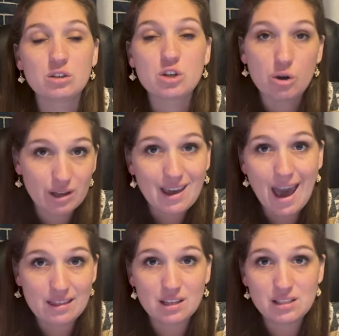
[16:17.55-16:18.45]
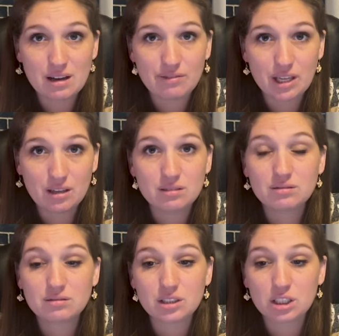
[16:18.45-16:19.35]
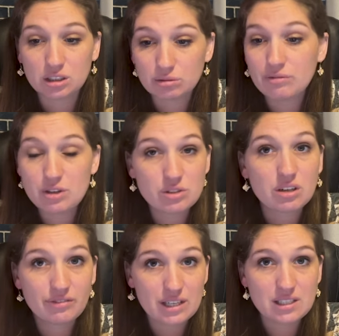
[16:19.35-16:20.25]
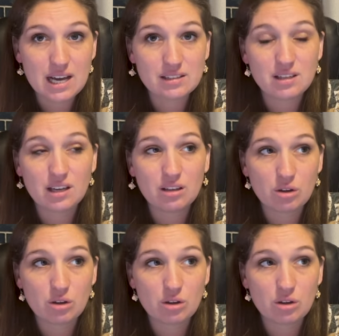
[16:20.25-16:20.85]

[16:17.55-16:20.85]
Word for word: Go to Kathy Duffy, her reviews are fantastic.